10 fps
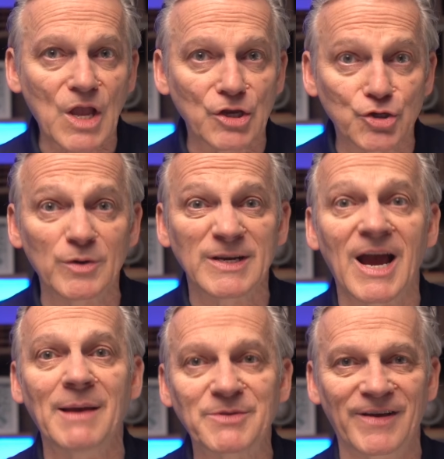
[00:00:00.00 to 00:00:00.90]
during
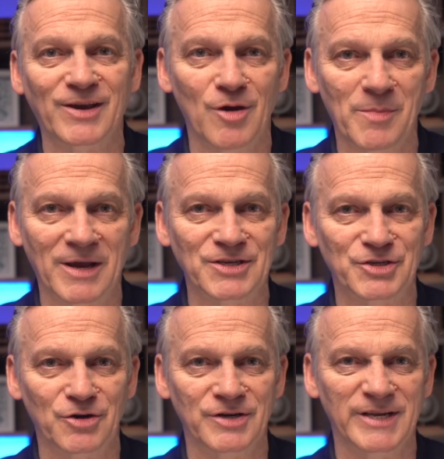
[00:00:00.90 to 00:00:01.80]
times of economic
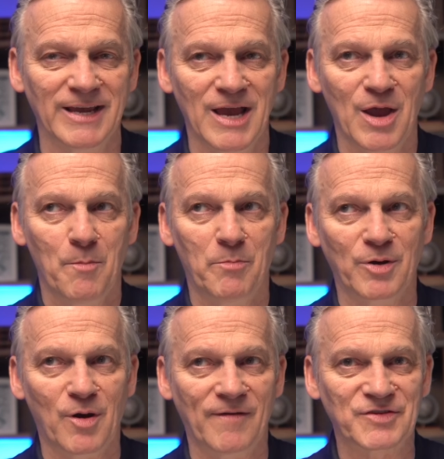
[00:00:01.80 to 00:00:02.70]
uncertainty,
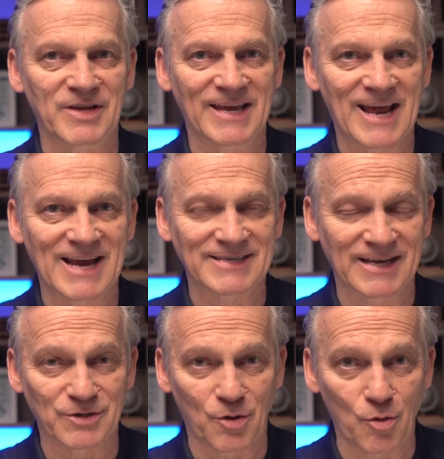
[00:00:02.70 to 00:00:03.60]
but obviously it has
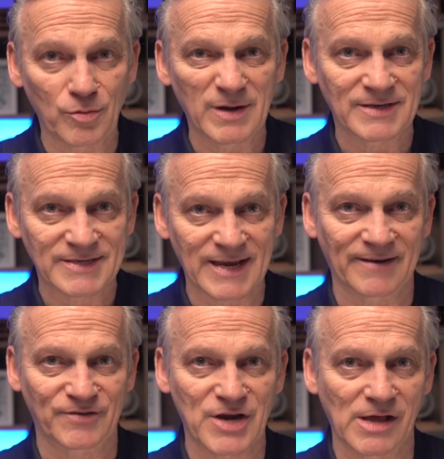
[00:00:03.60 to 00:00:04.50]
its own set
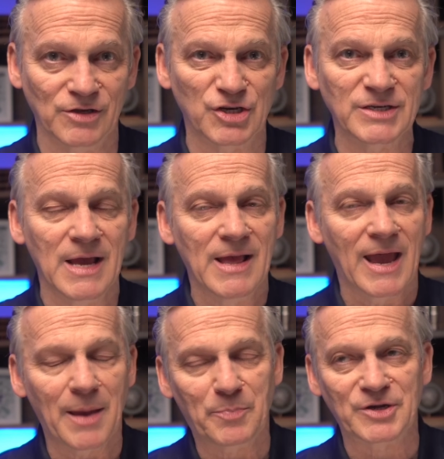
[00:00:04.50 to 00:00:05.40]
of challenges,
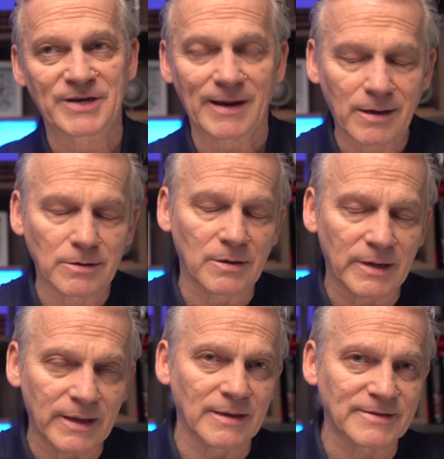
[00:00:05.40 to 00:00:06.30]
and
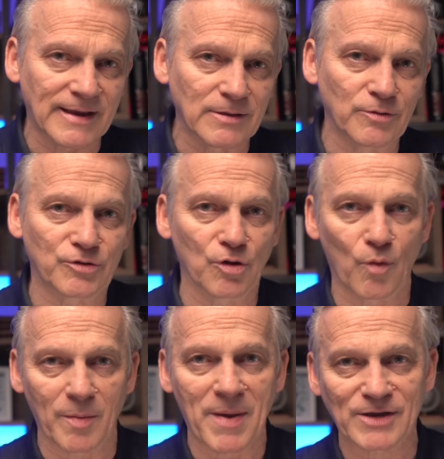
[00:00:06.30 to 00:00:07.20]
particularly, as I alluded to,
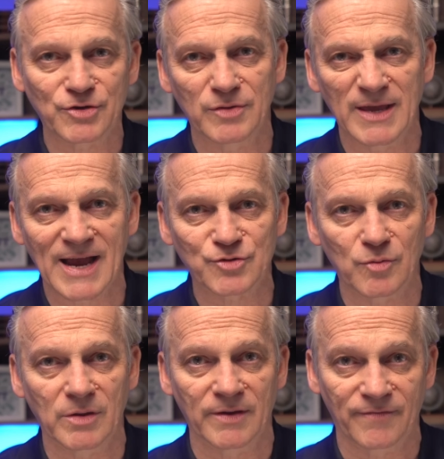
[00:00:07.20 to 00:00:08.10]
going back to the
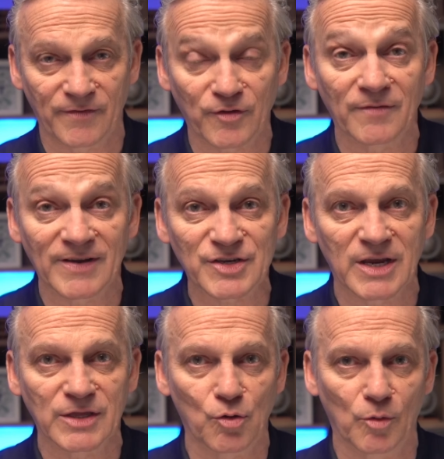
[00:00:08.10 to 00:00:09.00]
actual, if you're investing
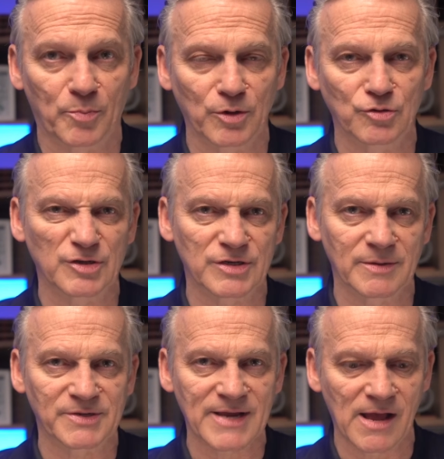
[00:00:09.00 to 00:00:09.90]
in the gold producers
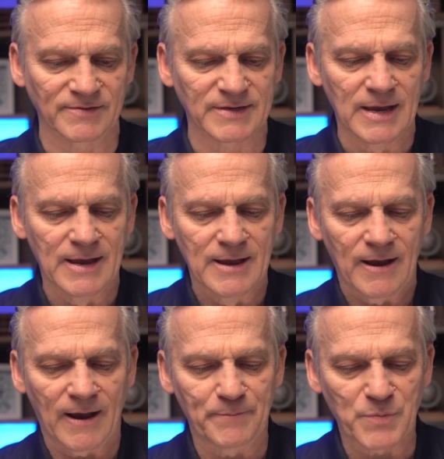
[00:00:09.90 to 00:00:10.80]
themselves.
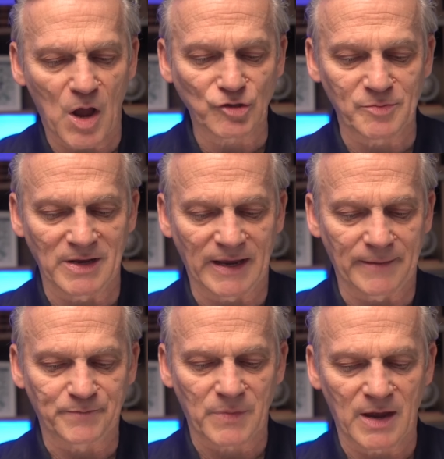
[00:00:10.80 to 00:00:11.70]

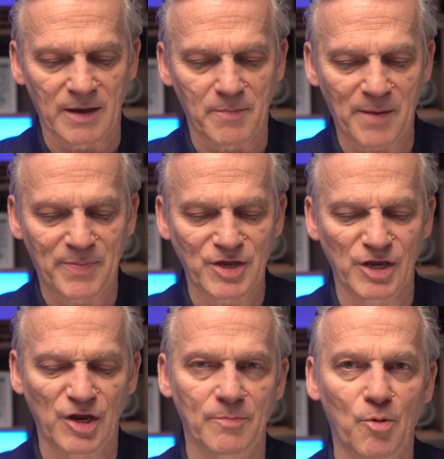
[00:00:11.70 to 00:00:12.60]
Ultimately, my
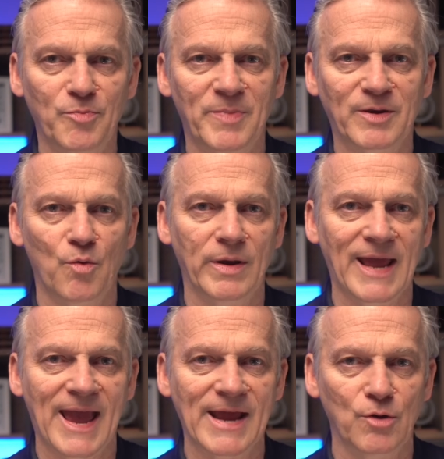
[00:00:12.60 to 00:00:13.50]
opinion here, both
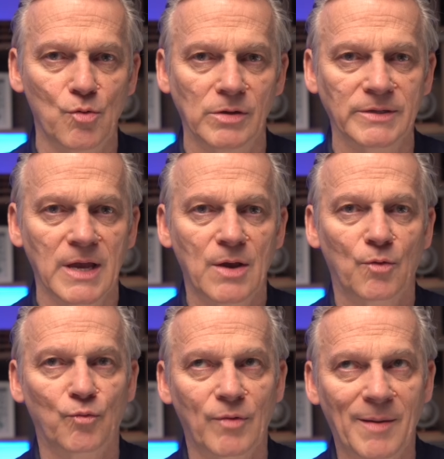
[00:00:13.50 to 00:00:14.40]
Bitcoin and gold
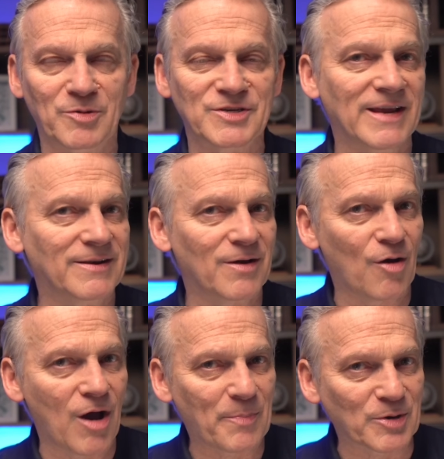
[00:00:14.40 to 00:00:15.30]
represent
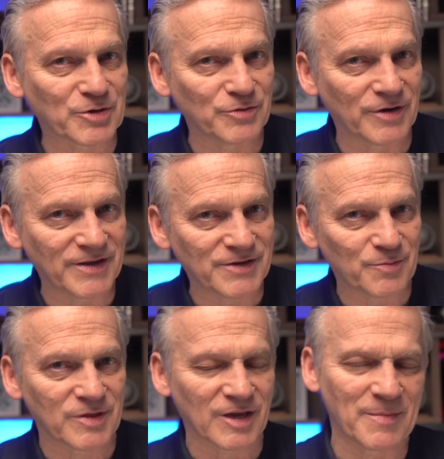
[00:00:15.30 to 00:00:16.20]
opportunities
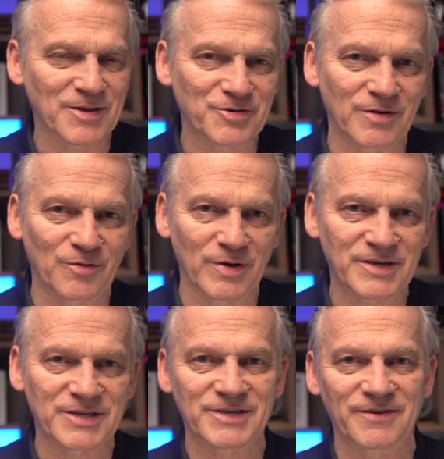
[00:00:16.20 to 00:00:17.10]
with the commensurate
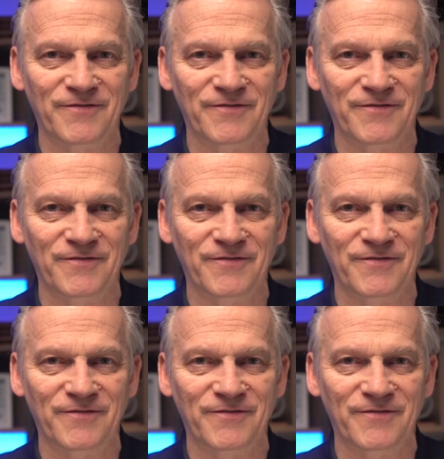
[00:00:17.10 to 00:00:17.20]
risks